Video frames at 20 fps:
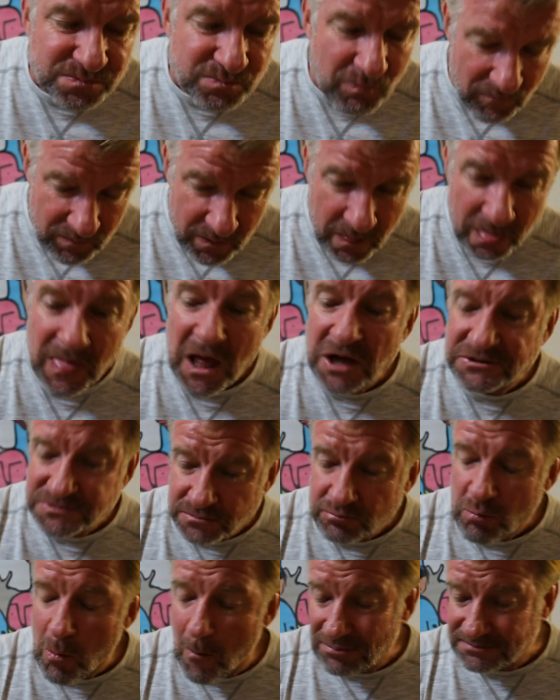Mm-hmm.
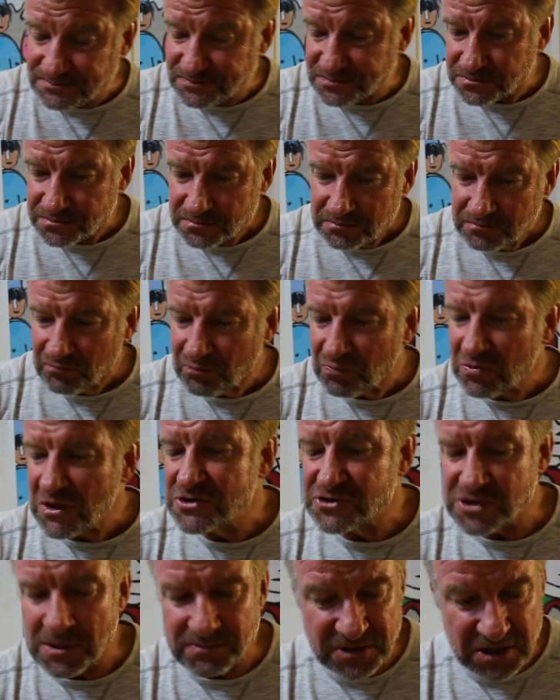
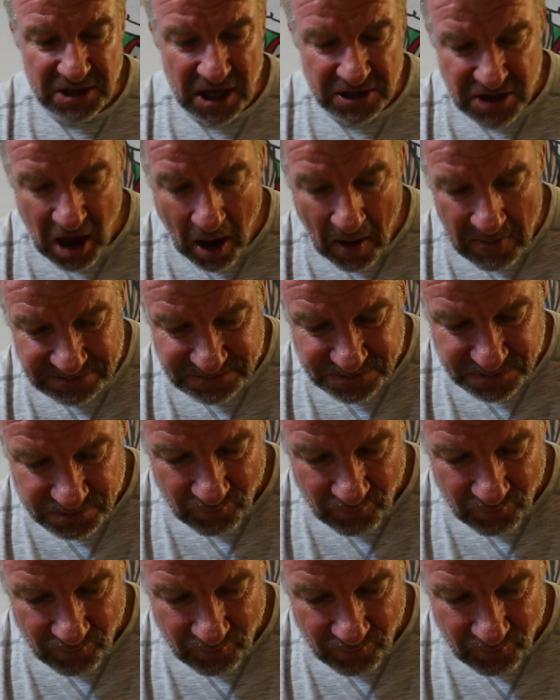Something like that.